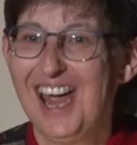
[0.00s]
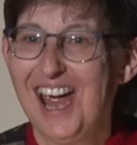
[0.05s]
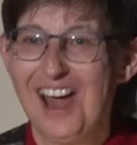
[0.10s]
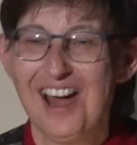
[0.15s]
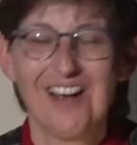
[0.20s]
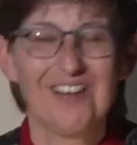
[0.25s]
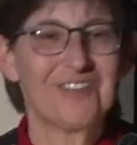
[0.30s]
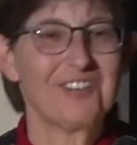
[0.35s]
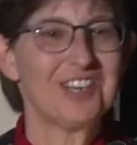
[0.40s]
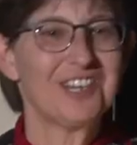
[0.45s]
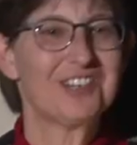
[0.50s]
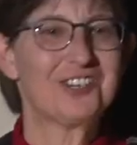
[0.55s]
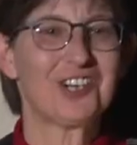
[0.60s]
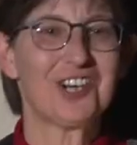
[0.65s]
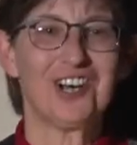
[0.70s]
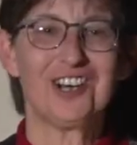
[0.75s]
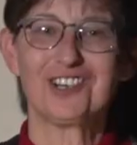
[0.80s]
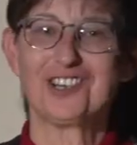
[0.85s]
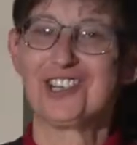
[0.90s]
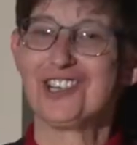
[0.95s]
Every
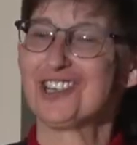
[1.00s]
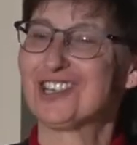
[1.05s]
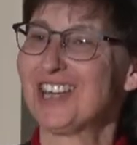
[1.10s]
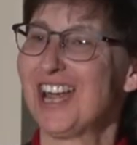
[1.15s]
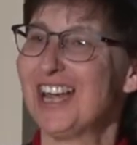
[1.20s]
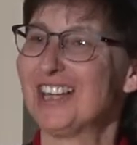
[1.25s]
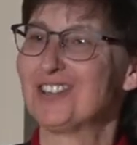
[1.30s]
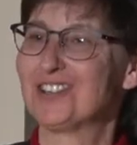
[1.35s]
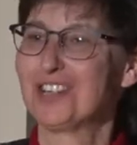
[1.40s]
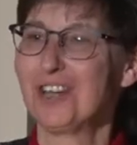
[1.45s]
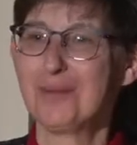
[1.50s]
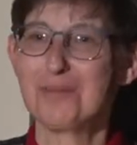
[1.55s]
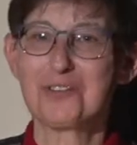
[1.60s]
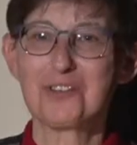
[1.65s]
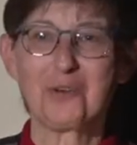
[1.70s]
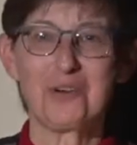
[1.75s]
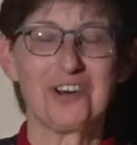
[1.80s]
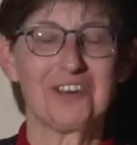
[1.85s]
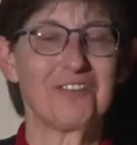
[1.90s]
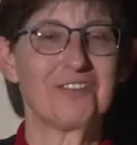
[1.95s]
church has had some
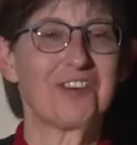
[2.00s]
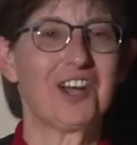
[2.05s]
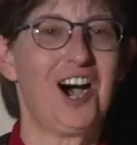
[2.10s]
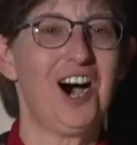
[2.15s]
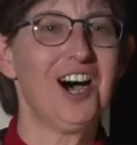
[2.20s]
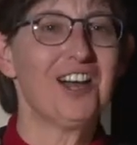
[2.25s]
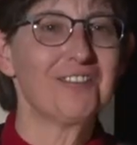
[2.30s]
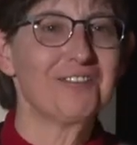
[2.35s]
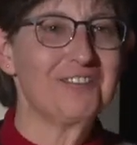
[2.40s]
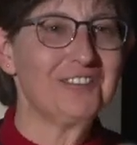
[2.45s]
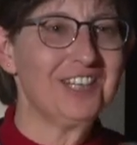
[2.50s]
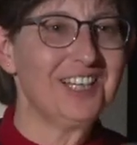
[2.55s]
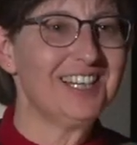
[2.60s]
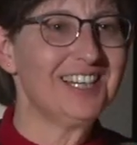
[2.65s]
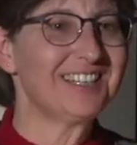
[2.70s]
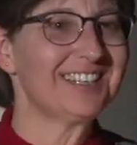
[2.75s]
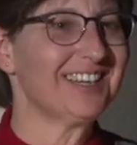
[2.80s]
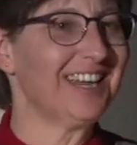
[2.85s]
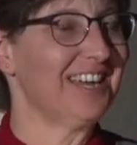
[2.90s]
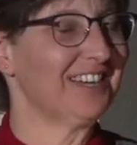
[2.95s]
sort of
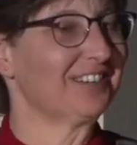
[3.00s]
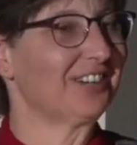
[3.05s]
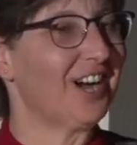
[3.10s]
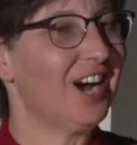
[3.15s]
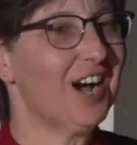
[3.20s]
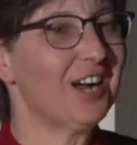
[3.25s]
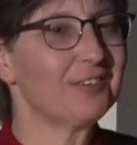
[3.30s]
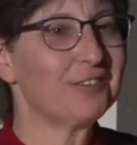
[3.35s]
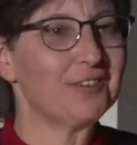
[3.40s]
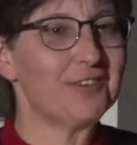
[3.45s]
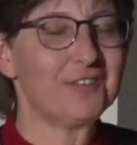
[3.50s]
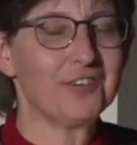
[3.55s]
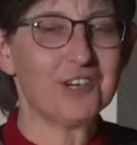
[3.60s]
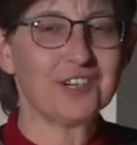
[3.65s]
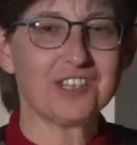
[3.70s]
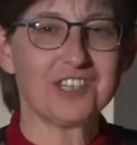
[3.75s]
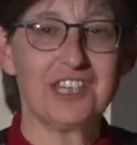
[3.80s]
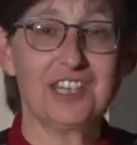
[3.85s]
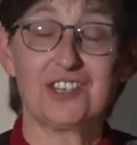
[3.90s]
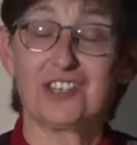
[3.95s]
conflict and
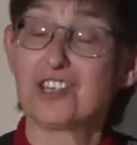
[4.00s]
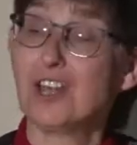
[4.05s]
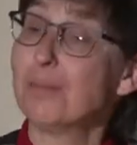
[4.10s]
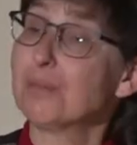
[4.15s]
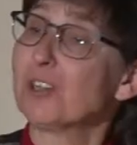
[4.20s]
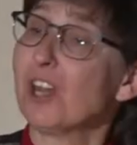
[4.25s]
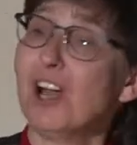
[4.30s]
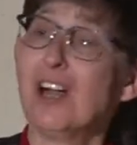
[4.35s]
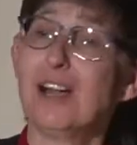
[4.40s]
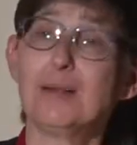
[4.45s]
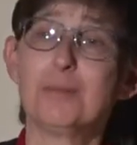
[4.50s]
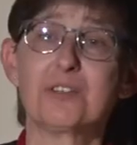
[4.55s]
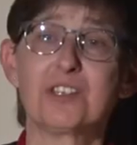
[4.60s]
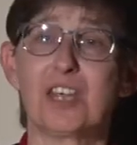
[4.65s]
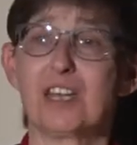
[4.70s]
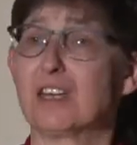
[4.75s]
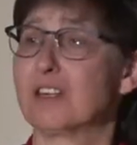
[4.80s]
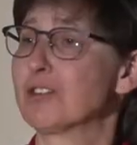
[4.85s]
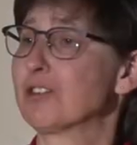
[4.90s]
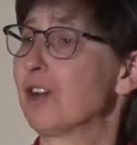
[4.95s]
controversy, sometimes
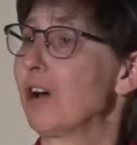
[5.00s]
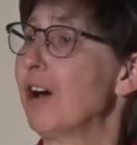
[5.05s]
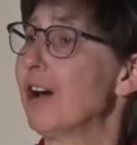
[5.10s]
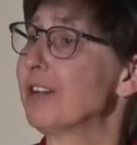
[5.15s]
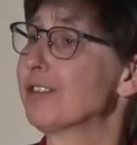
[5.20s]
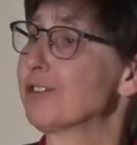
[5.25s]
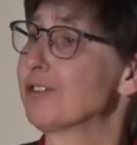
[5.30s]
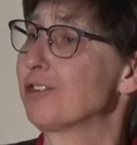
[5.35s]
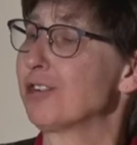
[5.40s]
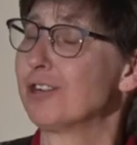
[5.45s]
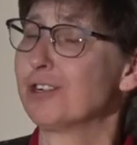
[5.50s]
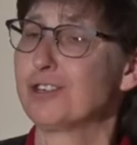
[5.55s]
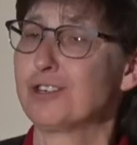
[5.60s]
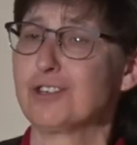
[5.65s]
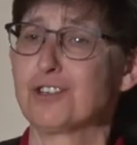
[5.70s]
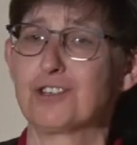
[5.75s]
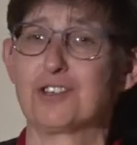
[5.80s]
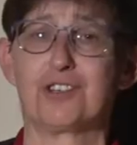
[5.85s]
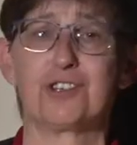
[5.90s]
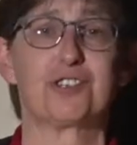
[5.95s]
that has caused
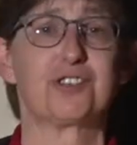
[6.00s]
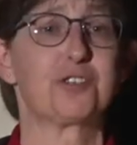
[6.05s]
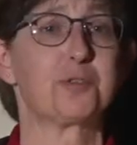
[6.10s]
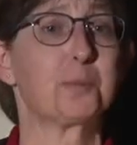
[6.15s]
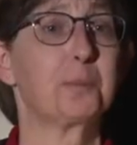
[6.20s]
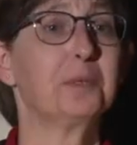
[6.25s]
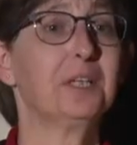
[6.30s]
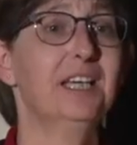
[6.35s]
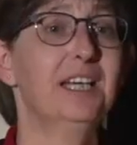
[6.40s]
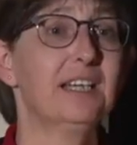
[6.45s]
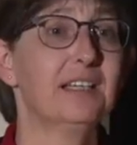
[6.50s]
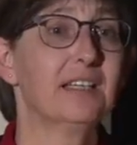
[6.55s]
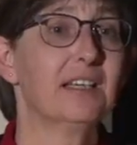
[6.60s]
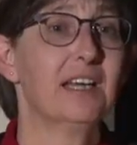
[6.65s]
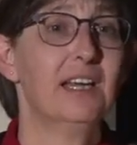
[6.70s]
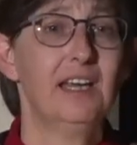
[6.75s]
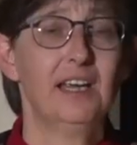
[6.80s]
churches to split